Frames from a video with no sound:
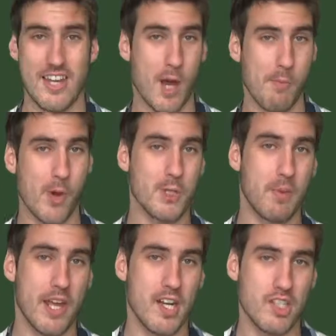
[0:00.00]
Now most
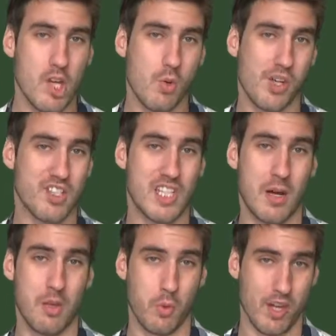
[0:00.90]
players want to
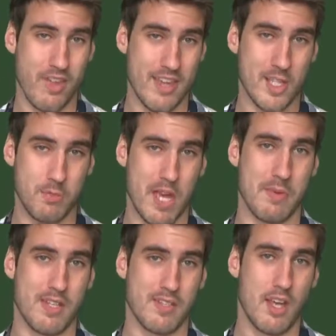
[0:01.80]
start with one of these
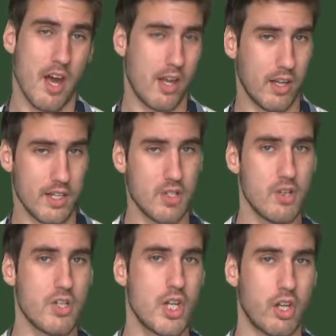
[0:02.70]
babies, unless
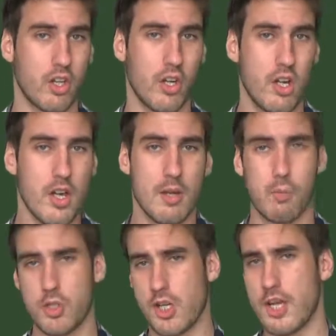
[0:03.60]
you're a jungler, in
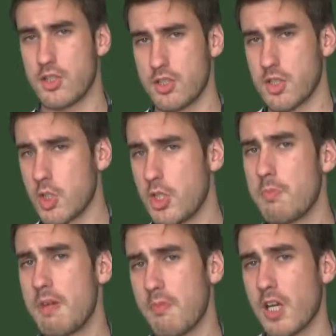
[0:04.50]
which case you
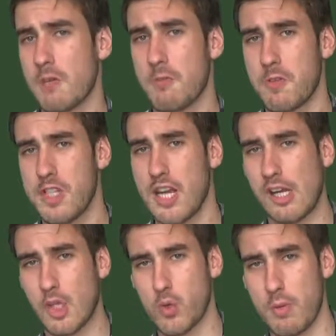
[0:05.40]
can be forgiven for
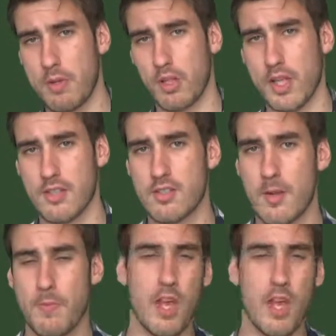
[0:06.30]
taking a sweeping lens.